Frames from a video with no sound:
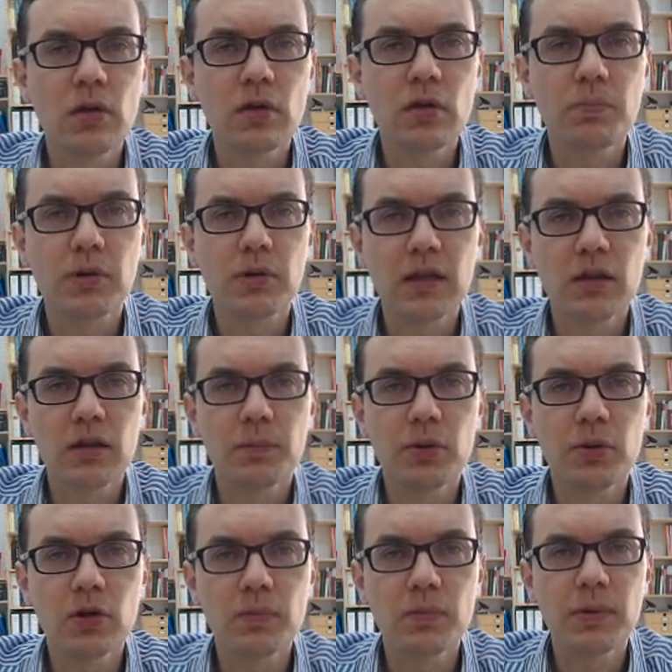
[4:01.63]
Press the
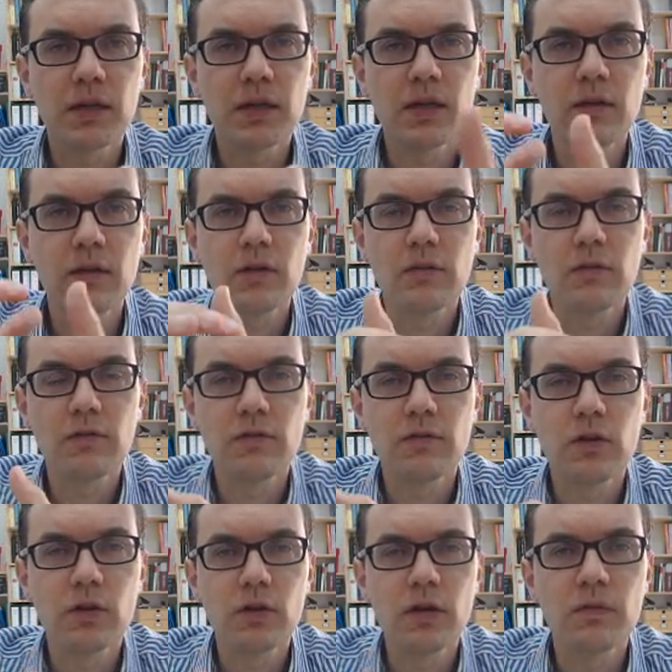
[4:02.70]
pause button to
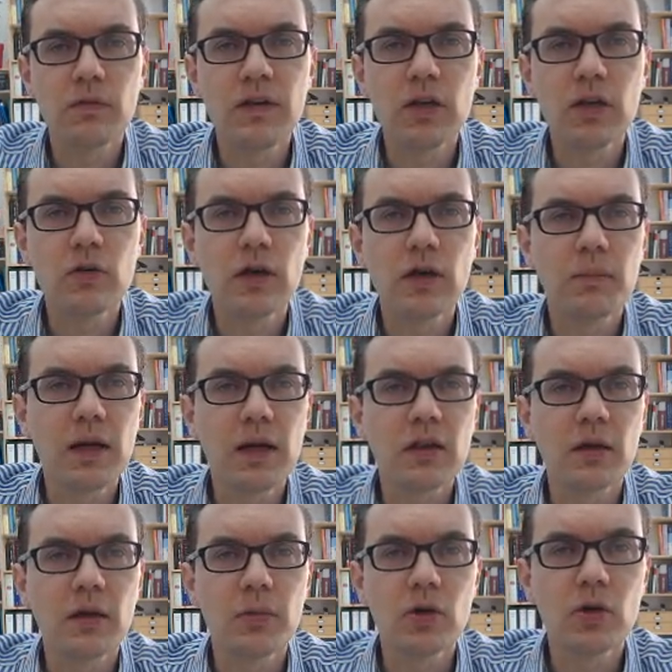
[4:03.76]
this video and make
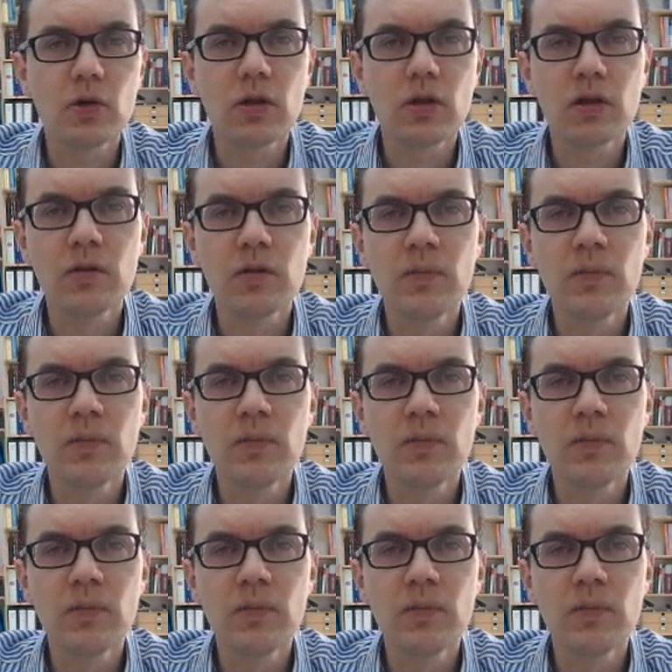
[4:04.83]
some notes